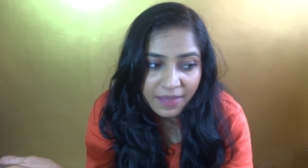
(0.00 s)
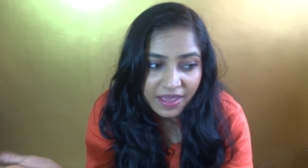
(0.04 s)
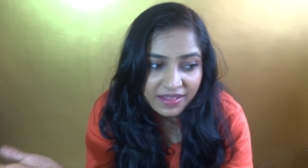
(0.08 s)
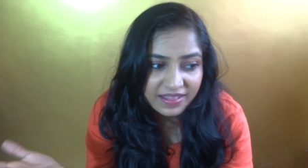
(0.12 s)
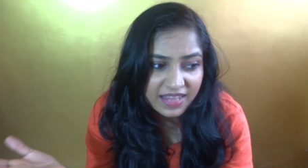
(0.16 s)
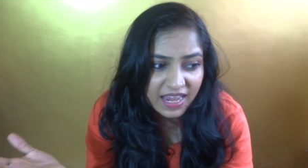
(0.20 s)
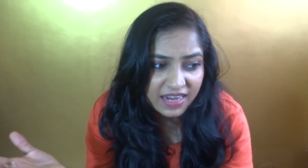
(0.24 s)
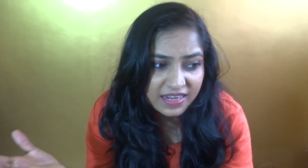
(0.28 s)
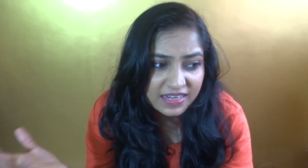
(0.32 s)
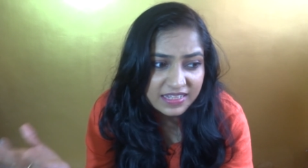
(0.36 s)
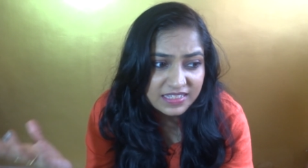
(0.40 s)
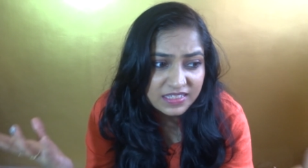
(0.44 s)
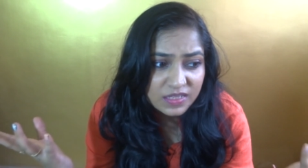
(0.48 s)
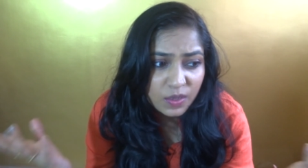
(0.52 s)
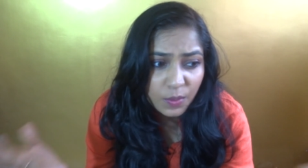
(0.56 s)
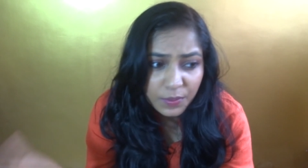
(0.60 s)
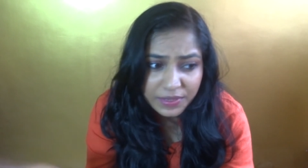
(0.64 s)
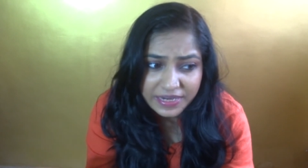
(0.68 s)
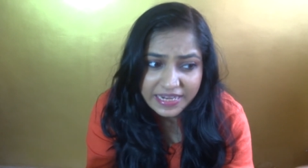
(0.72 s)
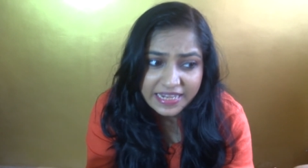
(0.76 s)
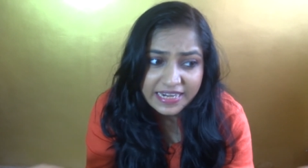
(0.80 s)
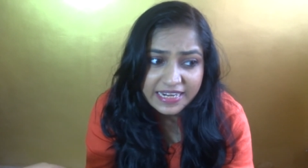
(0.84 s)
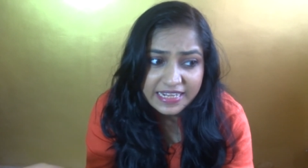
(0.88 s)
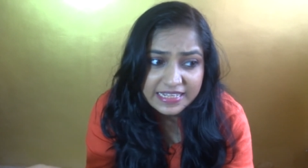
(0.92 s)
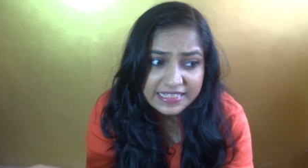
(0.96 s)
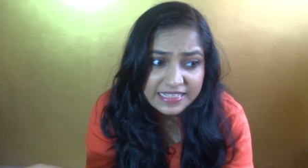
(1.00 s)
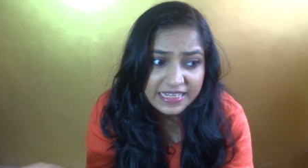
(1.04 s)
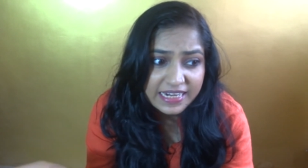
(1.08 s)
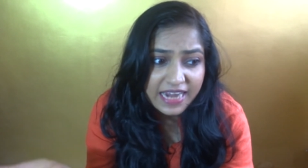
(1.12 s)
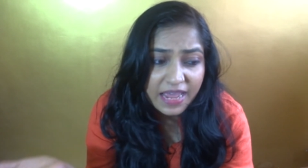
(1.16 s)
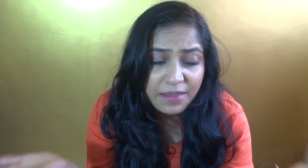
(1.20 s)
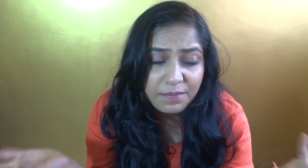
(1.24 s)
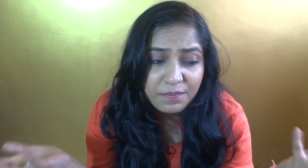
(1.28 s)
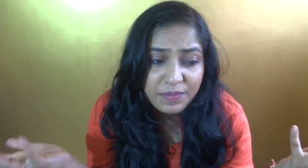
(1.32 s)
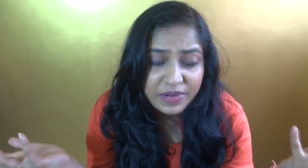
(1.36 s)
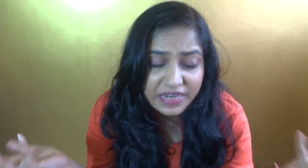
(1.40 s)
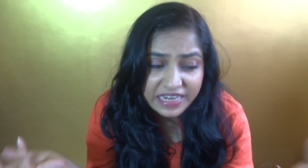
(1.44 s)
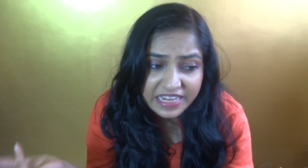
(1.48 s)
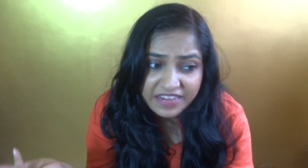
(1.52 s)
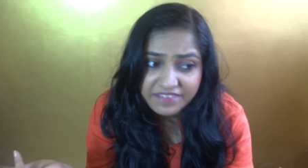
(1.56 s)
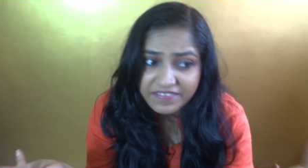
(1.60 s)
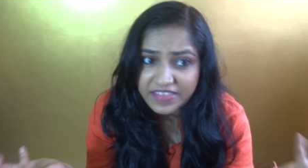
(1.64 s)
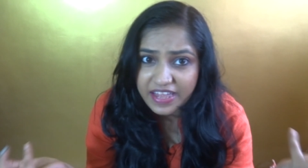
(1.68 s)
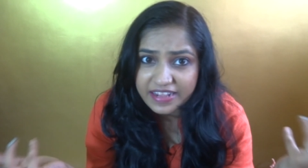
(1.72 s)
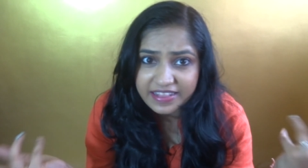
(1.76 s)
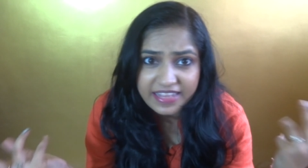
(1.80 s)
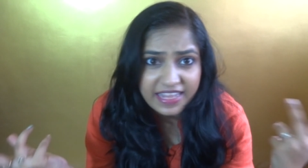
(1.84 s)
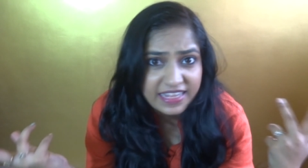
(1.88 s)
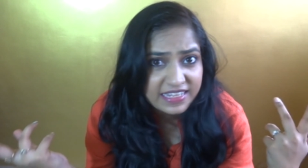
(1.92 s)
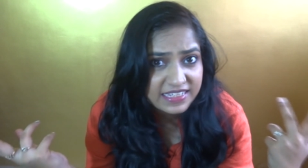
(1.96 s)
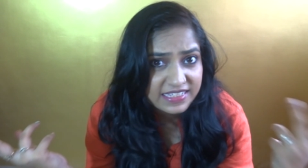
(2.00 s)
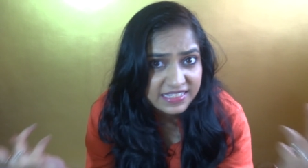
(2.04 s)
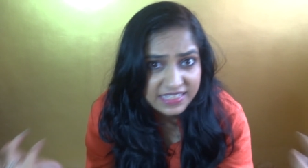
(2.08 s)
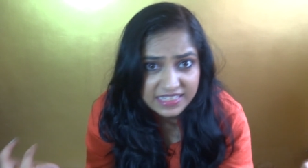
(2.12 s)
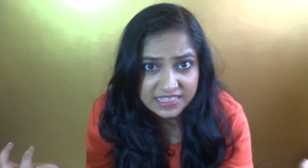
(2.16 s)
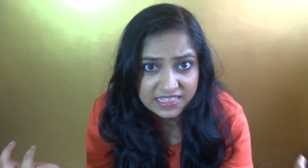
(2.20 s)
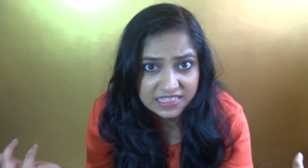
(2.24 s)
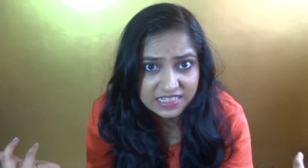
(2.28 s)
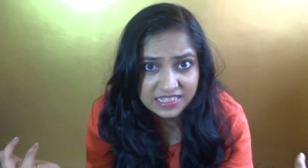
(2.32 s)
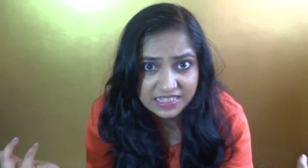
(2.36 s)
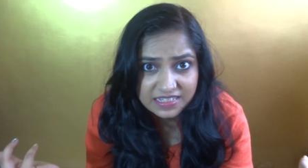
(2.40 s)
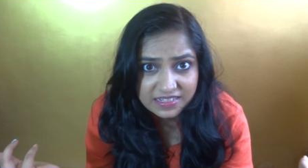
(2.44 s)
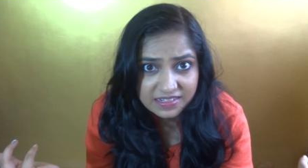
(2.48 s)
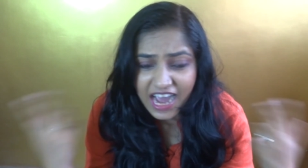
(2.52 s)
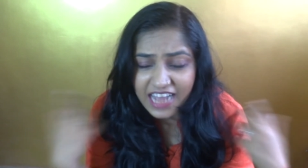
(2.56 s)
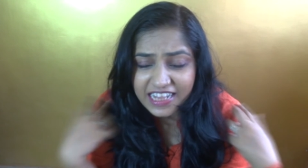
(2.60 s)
and that is the only reason I believe that they exist.